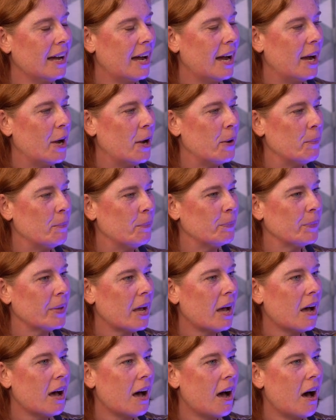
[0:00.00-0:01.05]

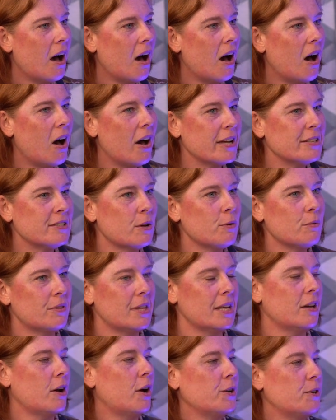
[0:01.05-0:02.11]
I don't
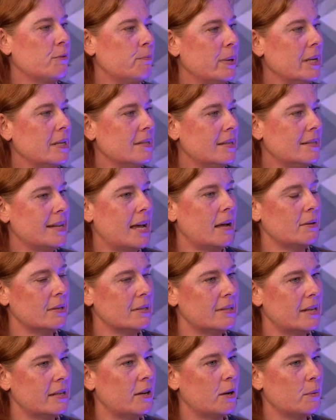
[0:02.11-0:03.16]
think I'd have pinned it down and
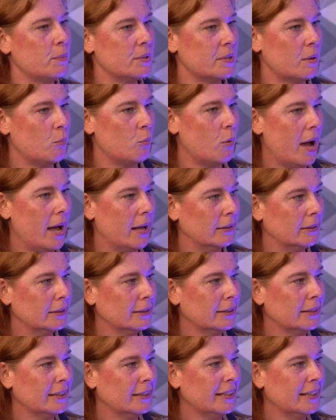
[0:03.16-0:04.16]
said I was unwell.